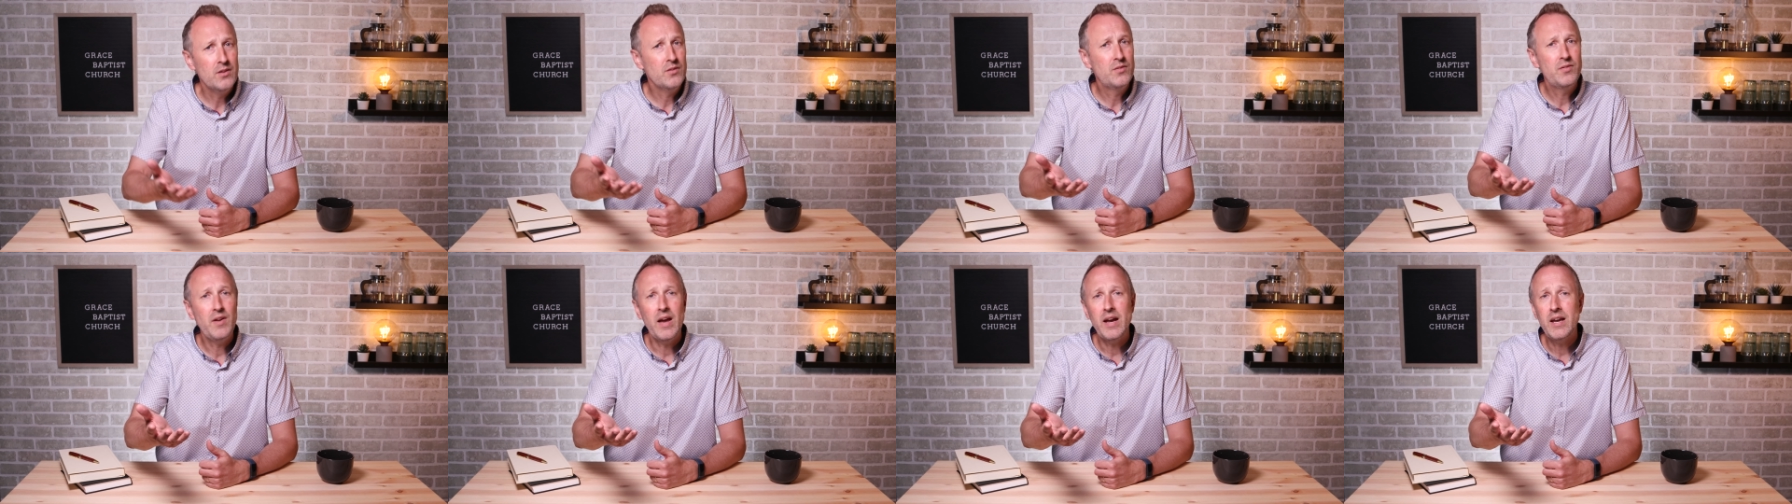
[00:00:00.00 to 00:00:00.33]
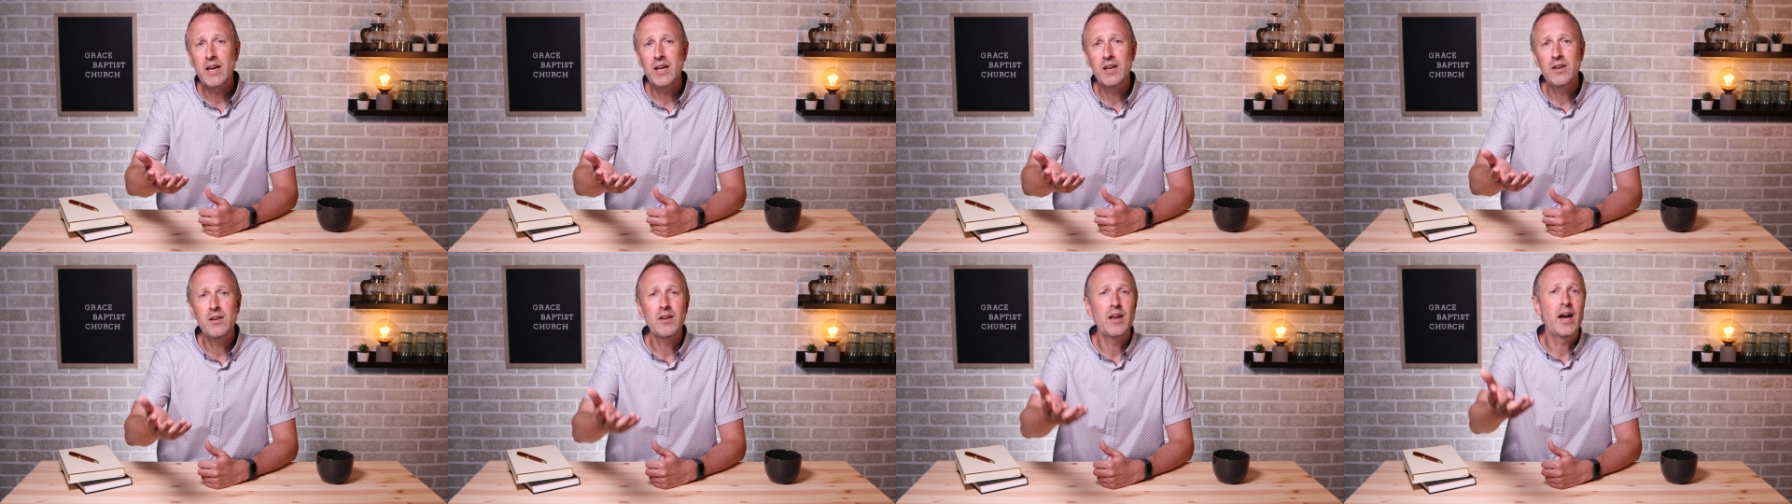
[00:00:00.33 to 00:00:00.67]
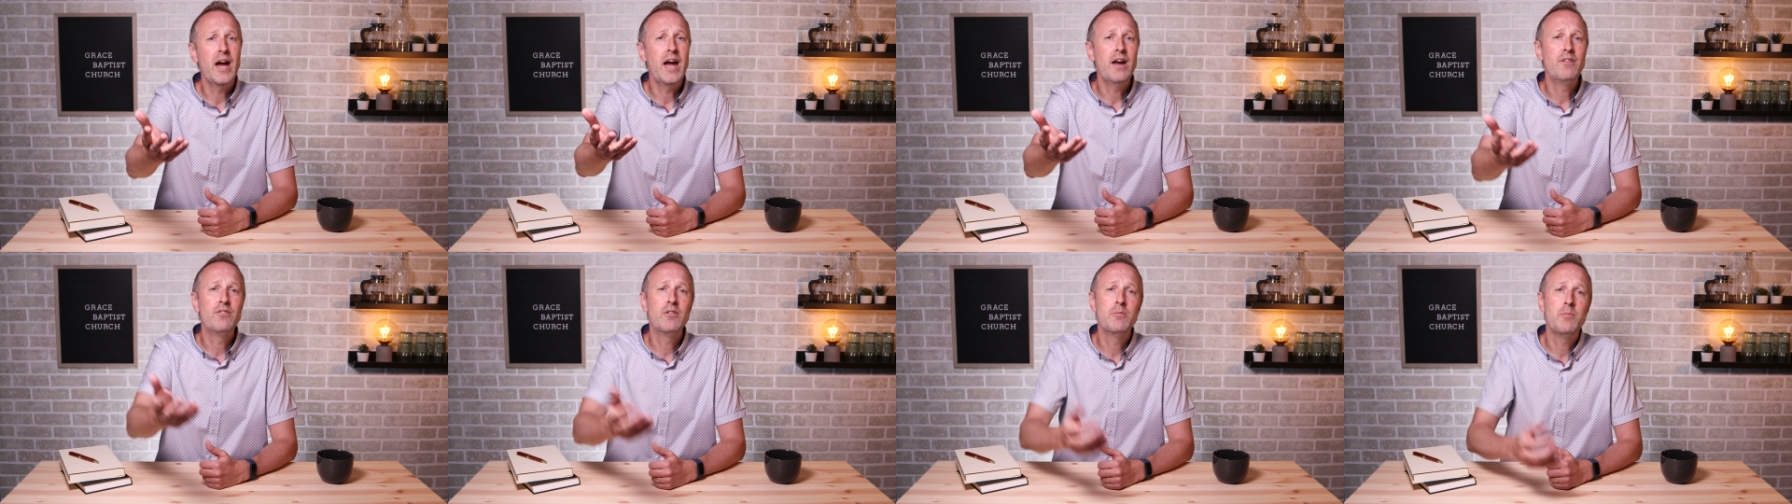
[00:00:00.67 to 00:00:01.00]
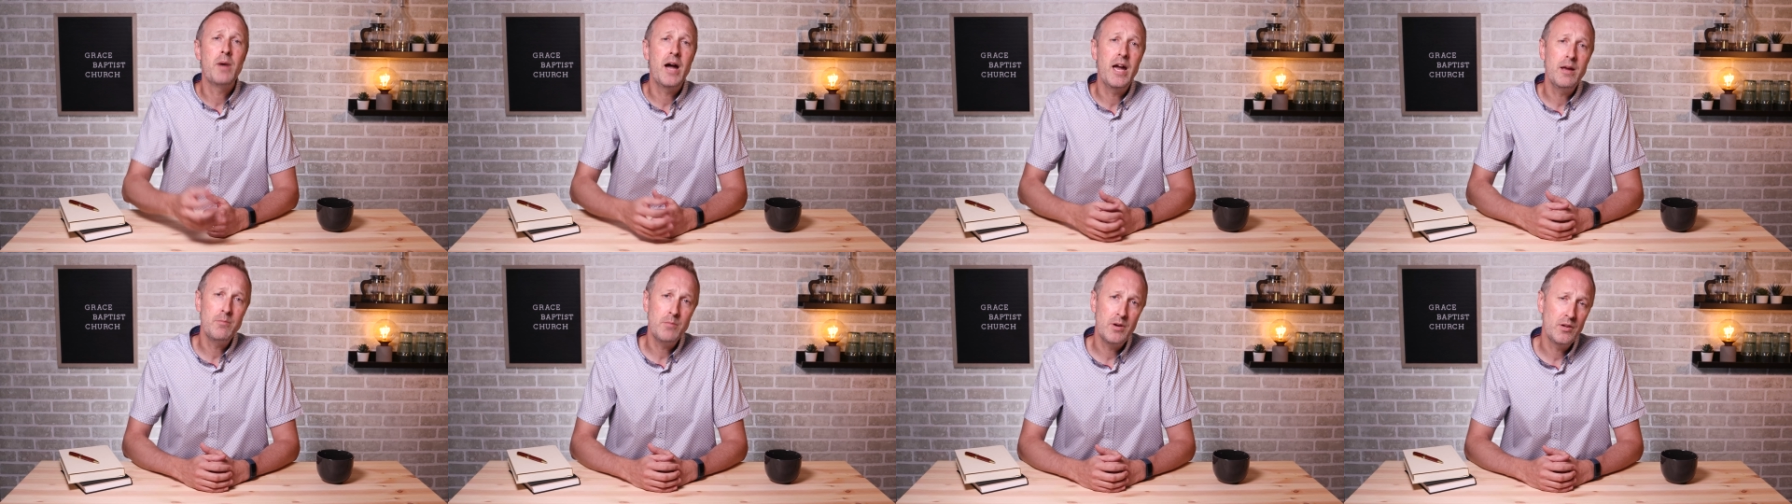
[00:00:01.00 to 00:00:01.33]
Second, I
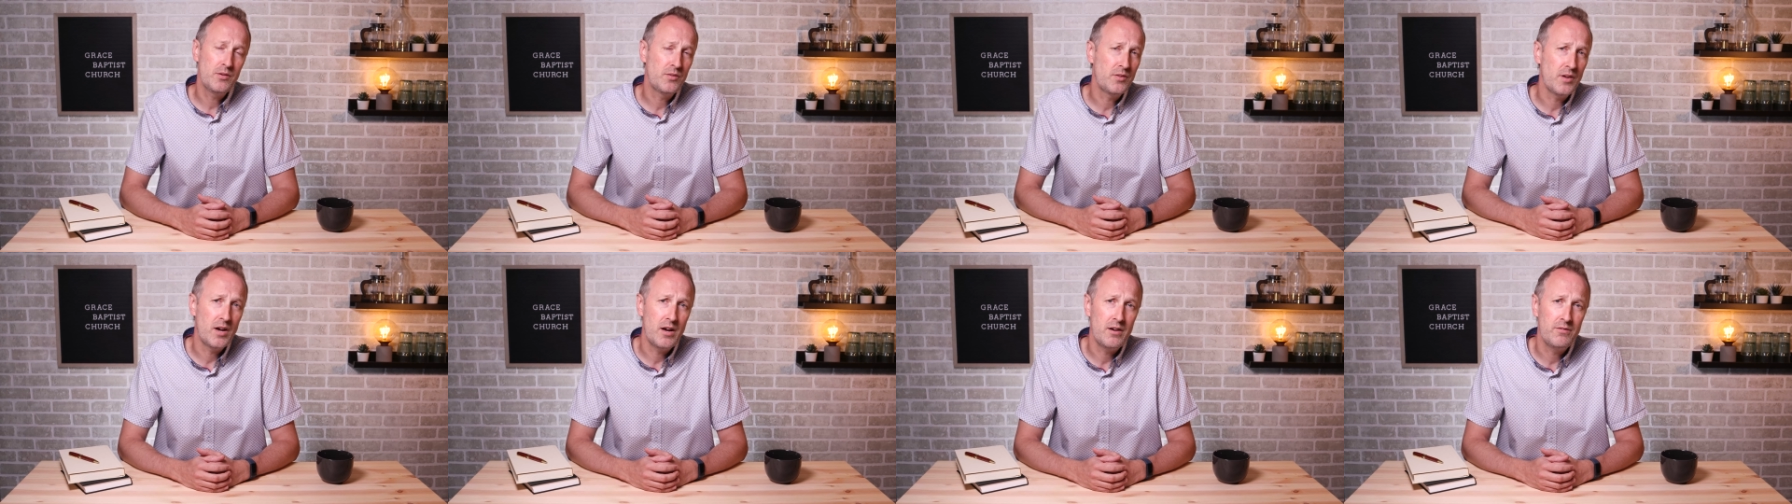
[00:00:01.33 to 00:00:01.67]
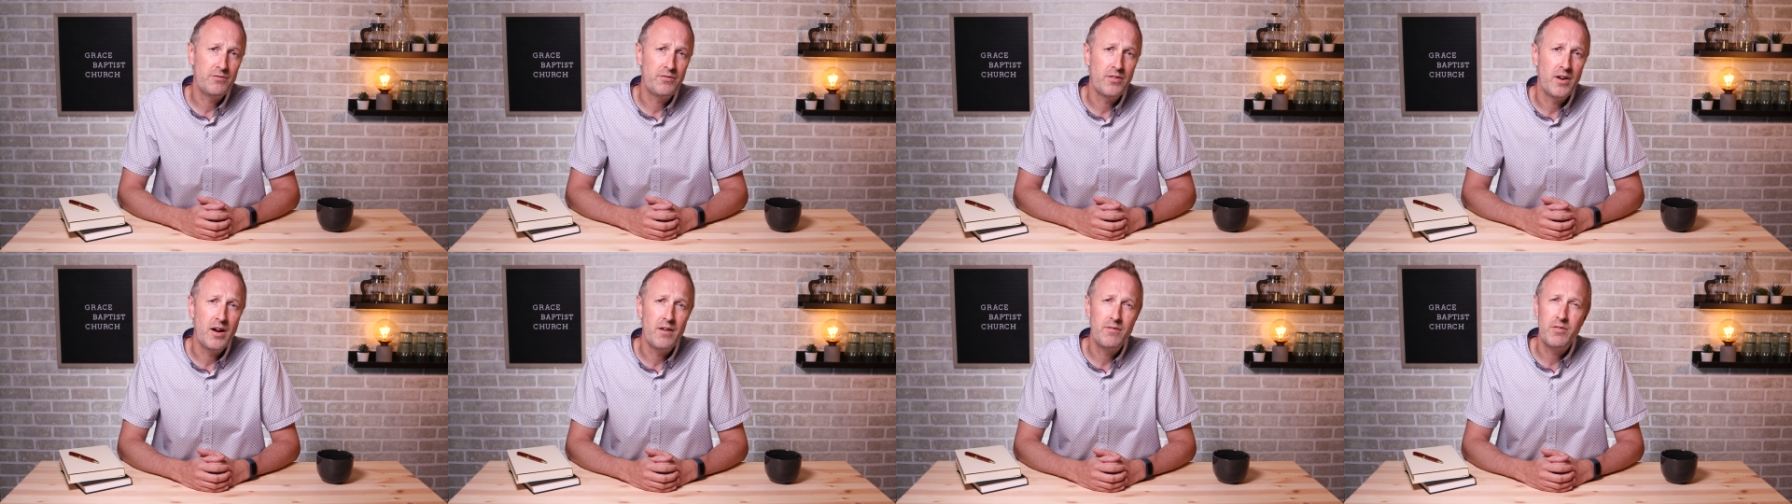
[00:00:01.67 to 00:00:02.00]
remind myself